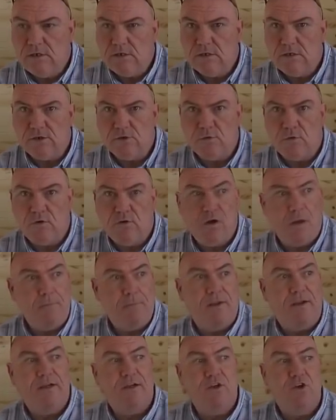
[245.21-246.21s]
that's where I am.
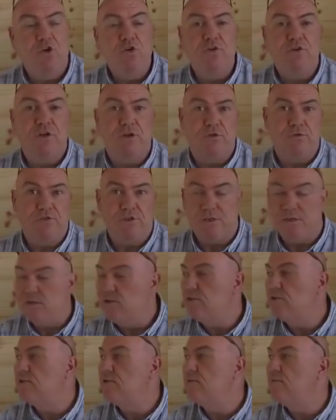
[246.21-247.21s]
But the good news
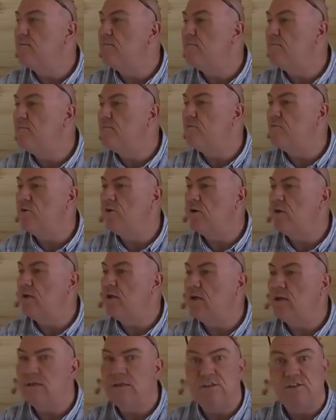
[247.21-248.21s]
is, right,
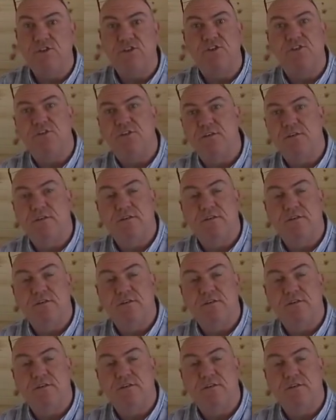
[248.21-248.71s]
and this has